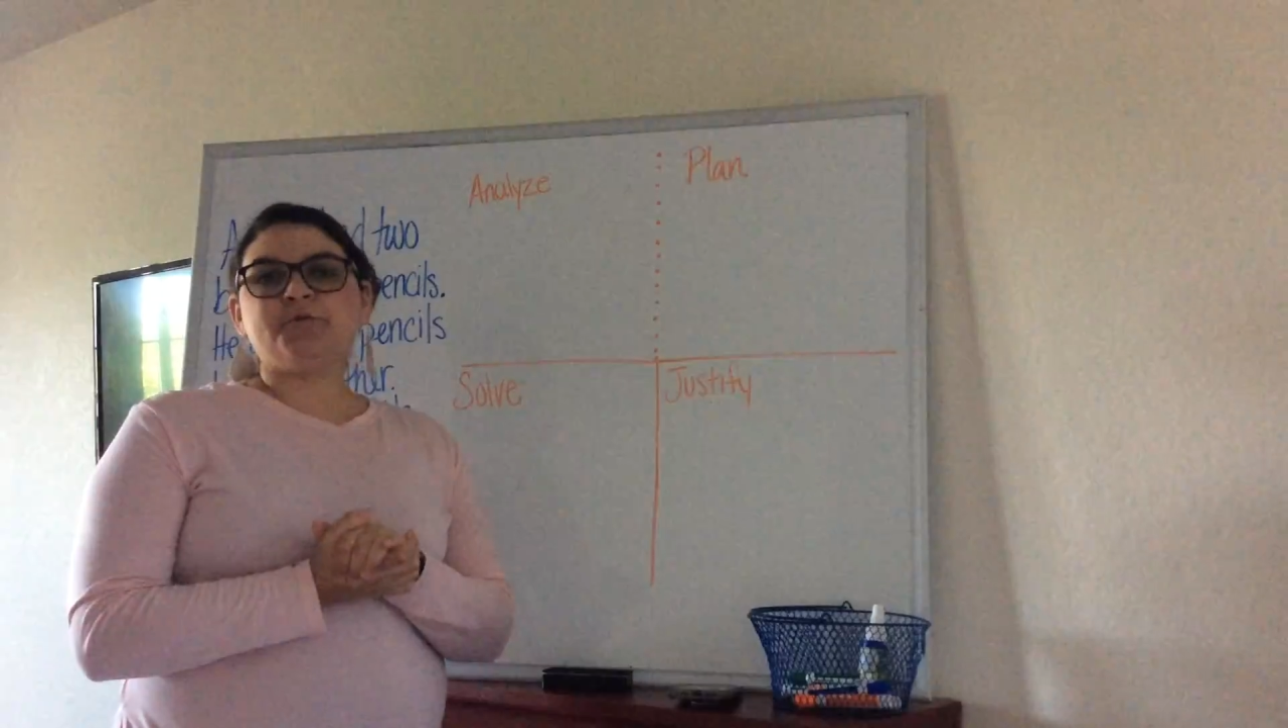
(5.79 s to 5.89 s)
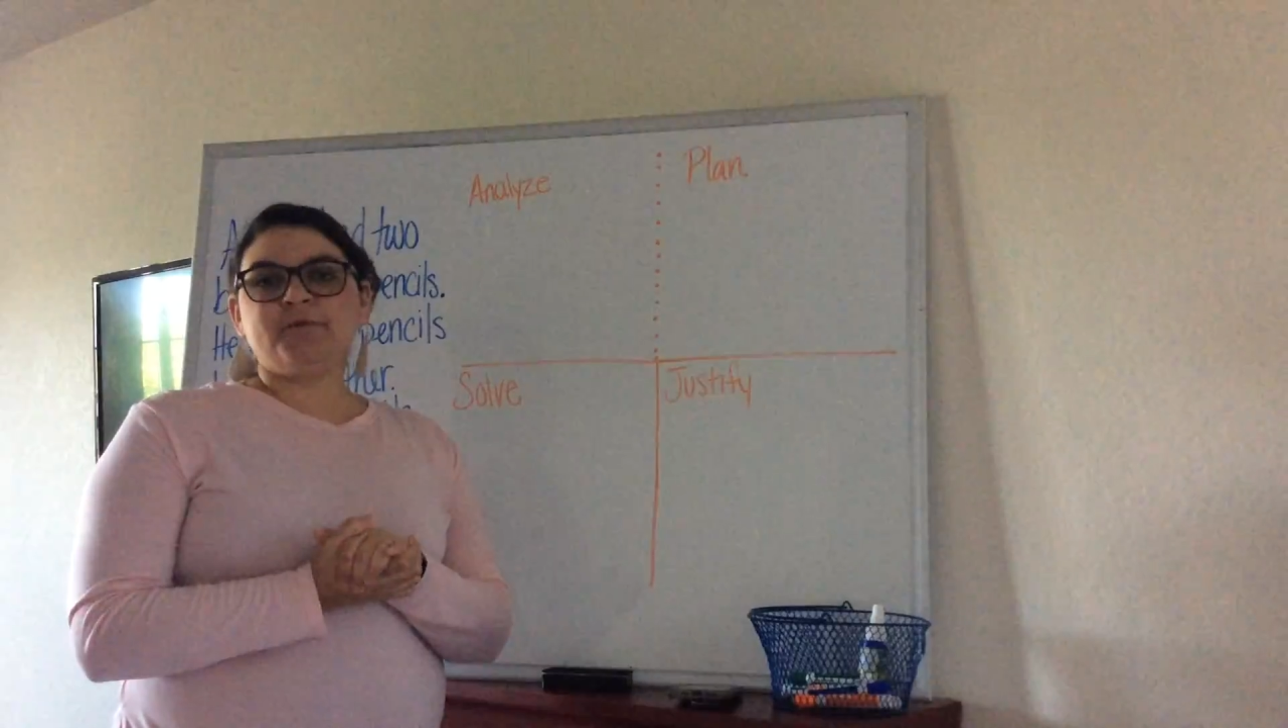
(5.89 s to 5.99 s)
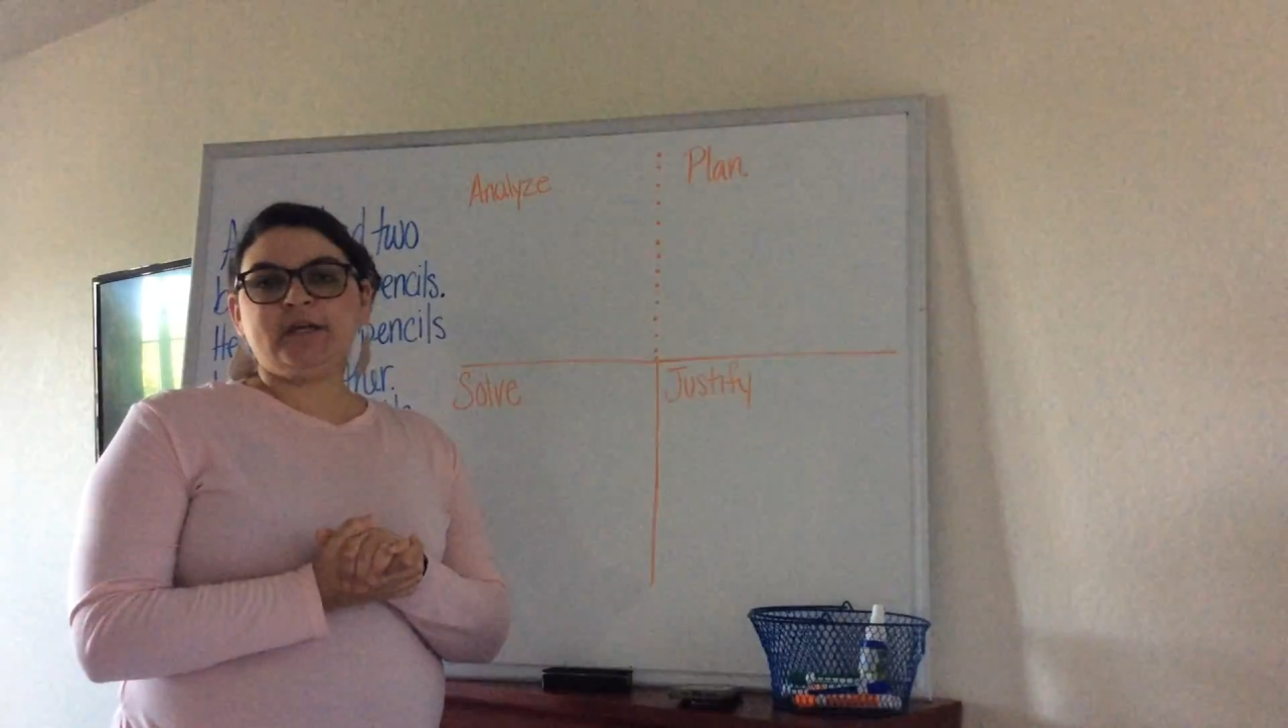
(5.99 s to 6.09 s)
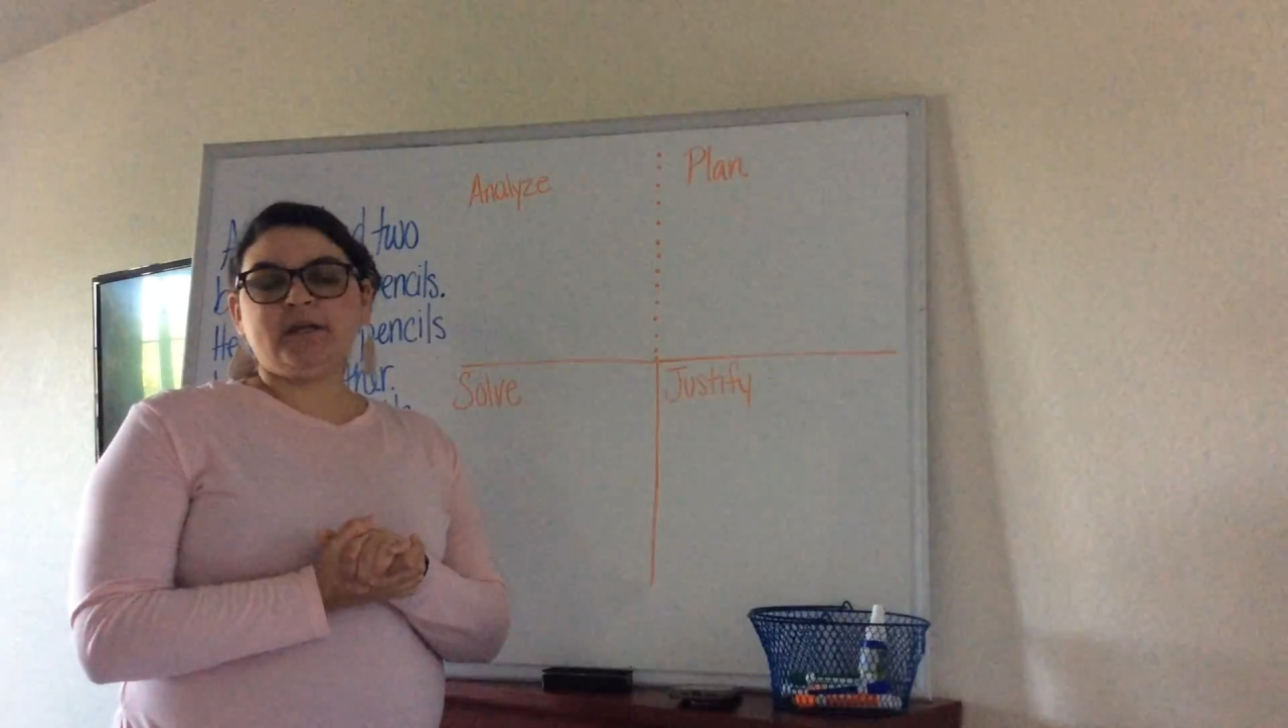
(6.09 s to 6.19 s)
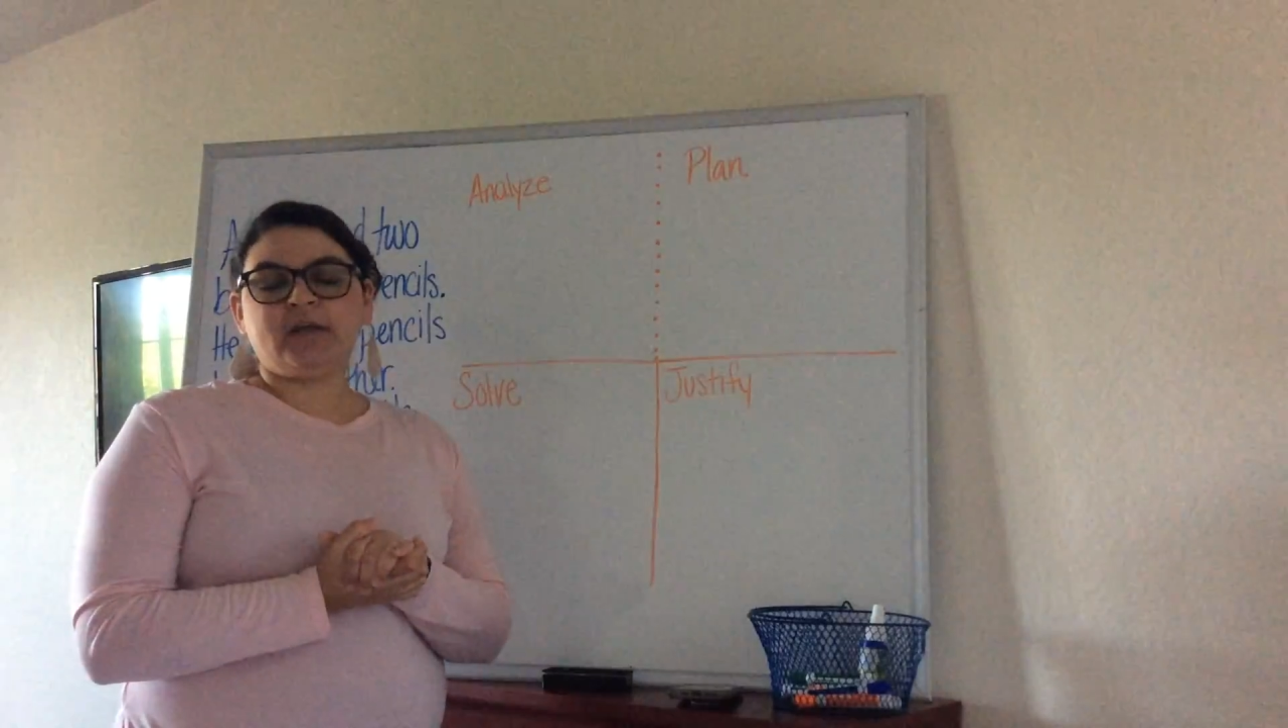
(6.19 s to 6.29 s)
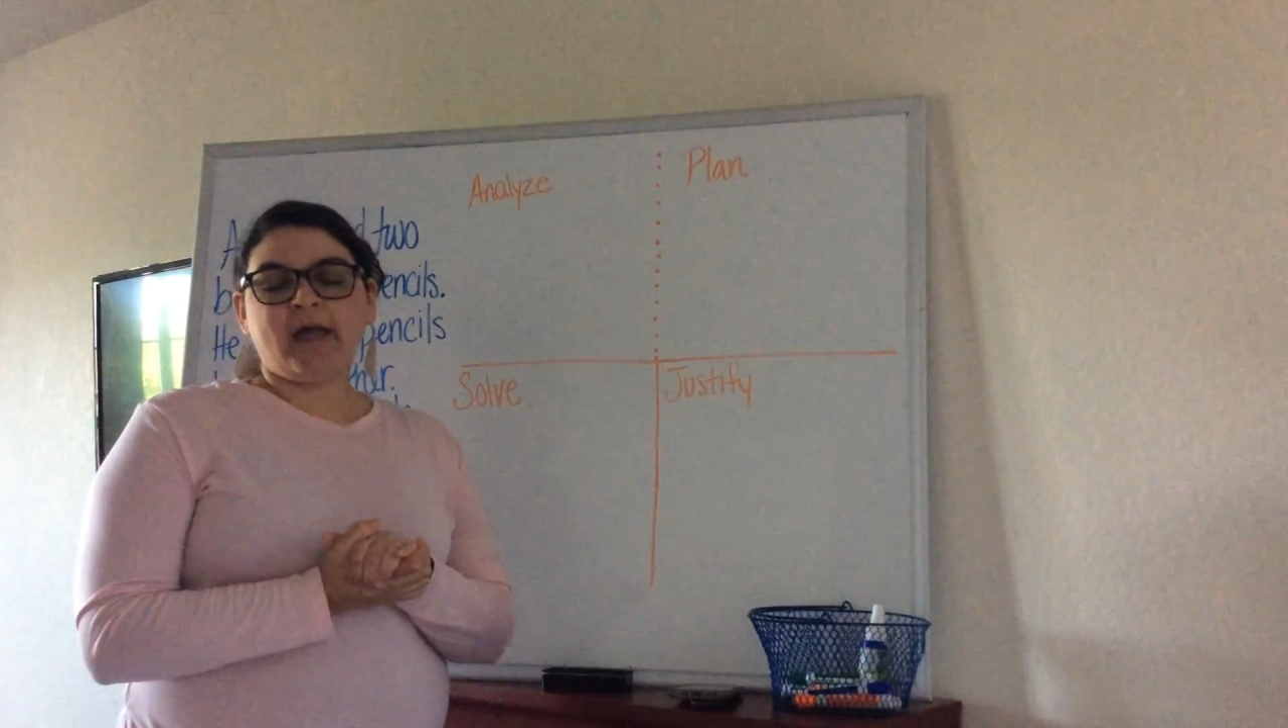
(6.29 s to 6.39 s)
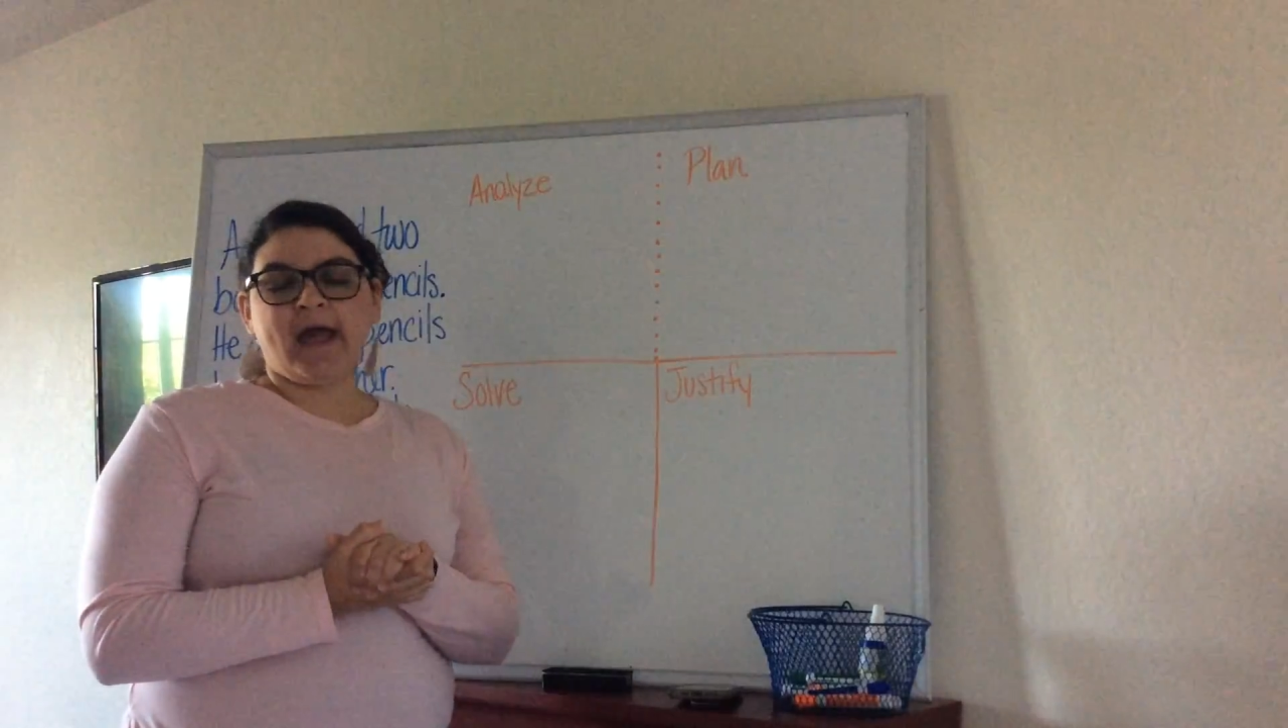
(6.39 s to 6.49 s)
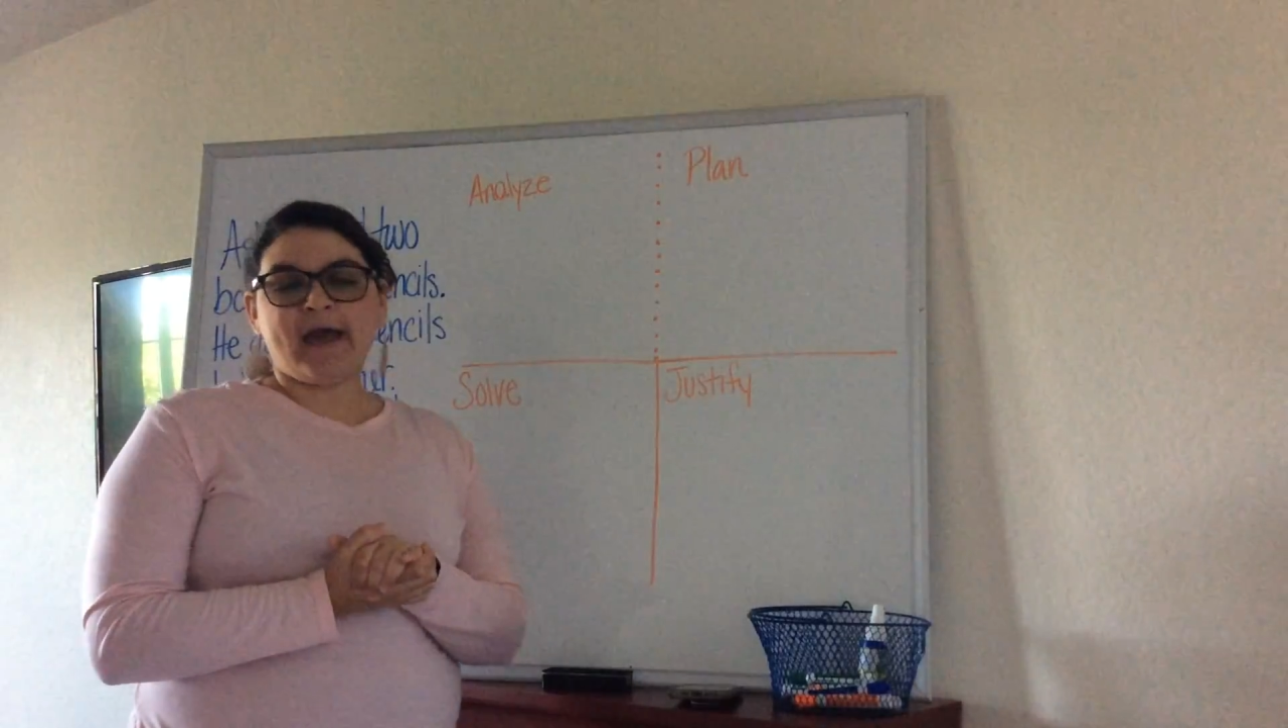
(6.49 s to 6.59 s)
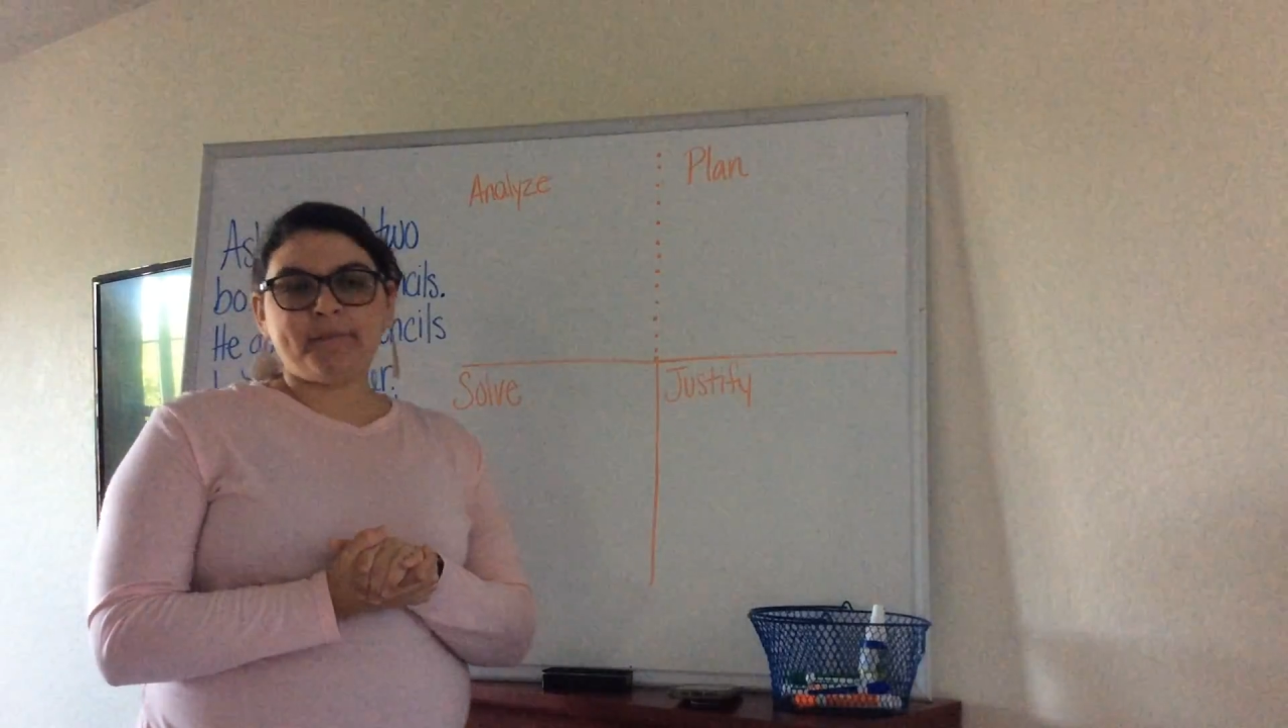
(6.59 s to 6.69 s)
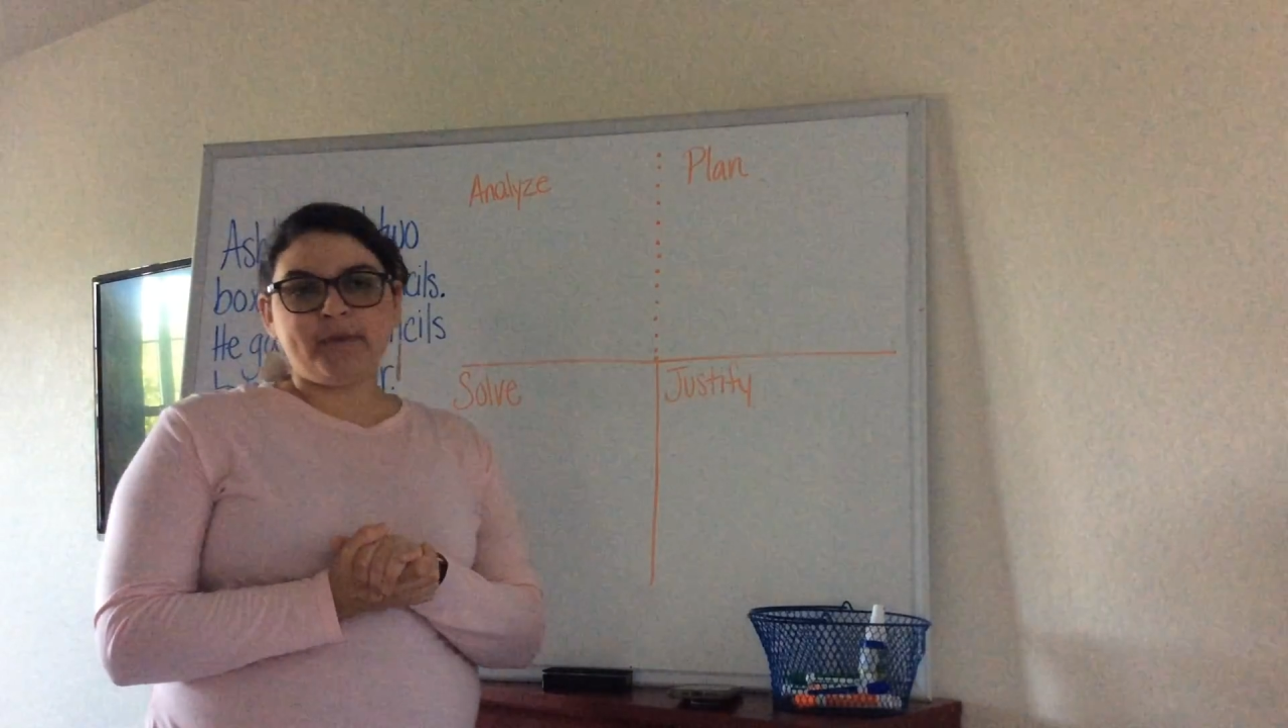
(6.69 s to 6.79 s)
of
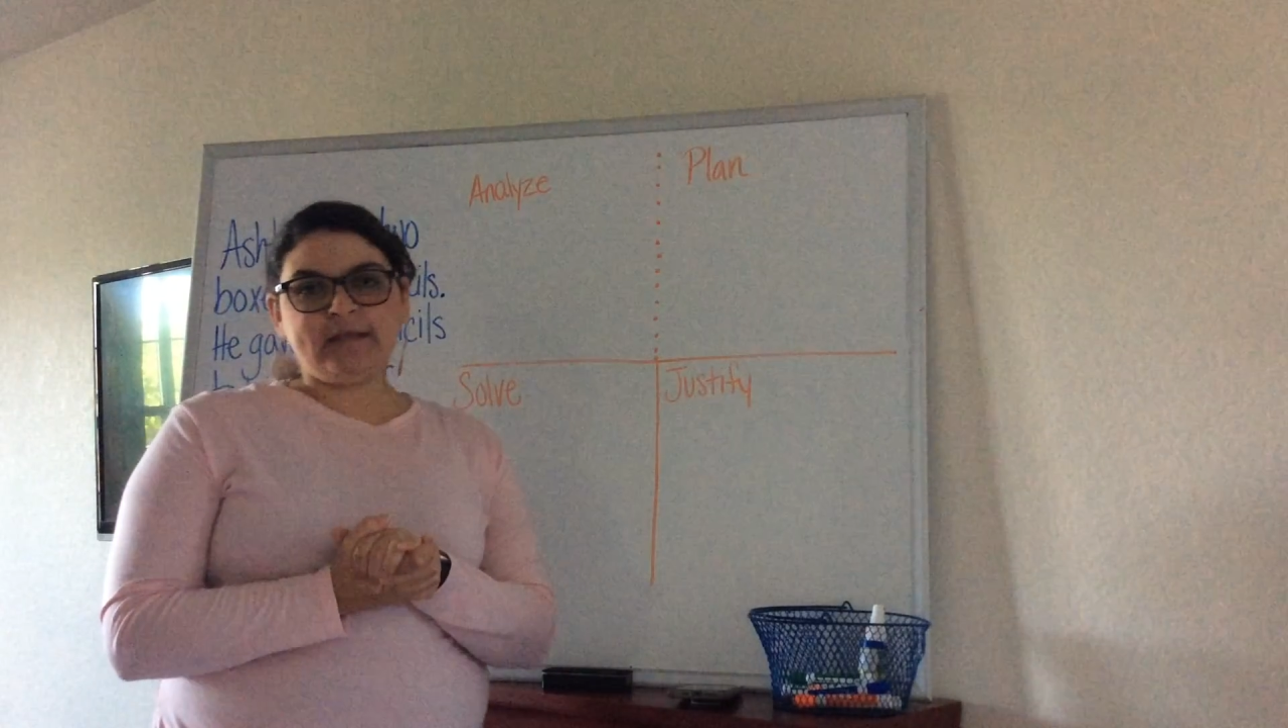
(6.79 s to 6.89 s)
recap